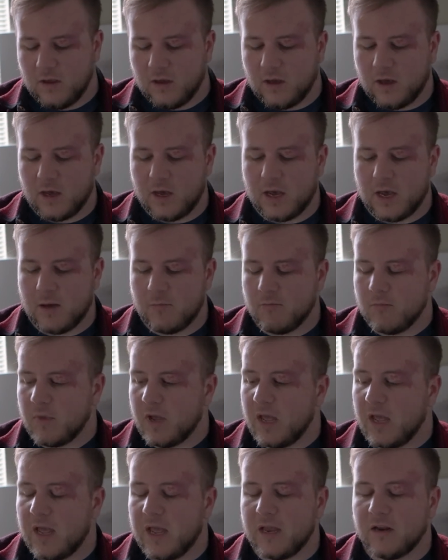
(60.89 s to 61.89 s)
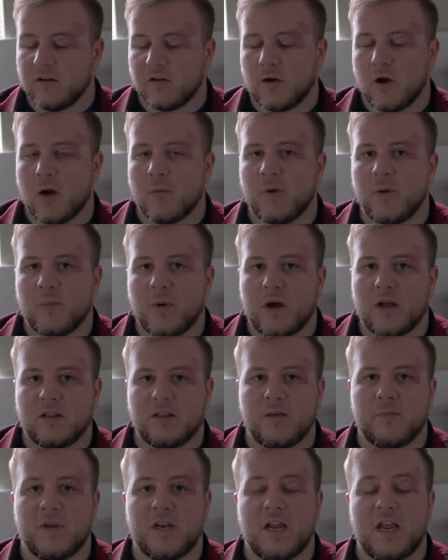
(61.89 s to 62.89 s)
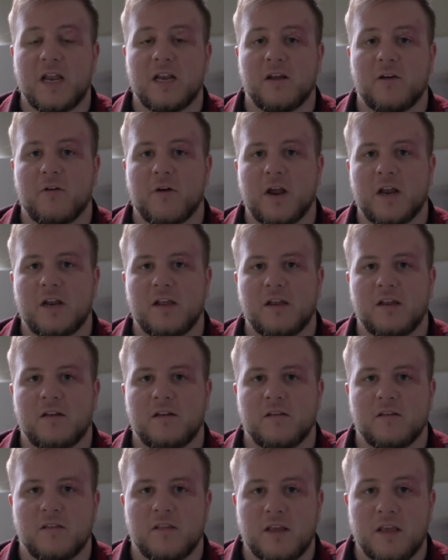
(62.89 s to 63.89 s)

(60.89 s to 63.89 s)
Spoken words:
And Garmin bought them and integrated the